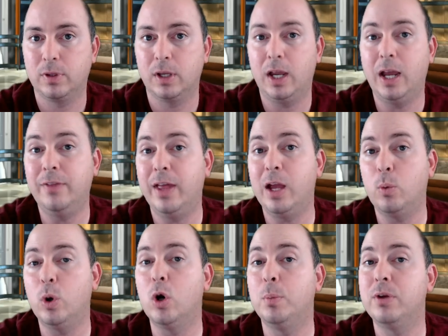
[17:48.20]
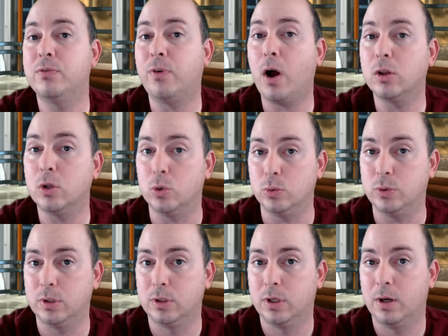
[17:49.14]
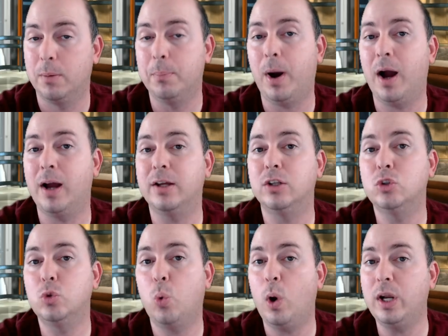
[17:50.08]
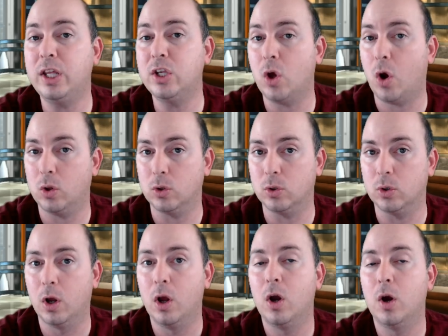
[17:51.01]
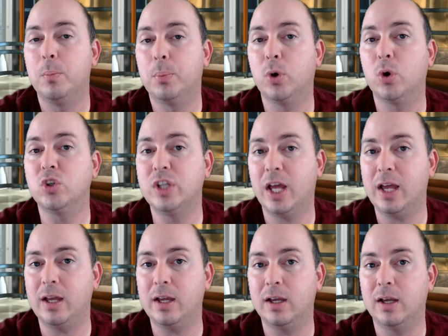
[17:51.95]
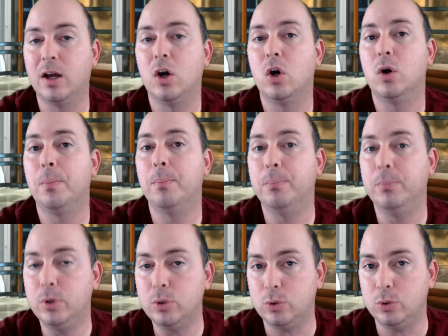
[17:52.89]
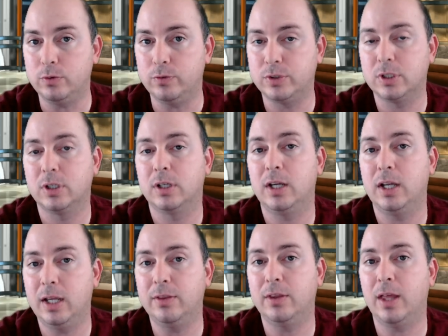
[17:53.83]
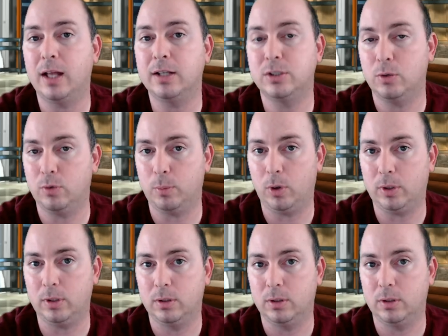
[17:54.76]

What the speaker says: And they will be followed by $20 per day moves in that silver market.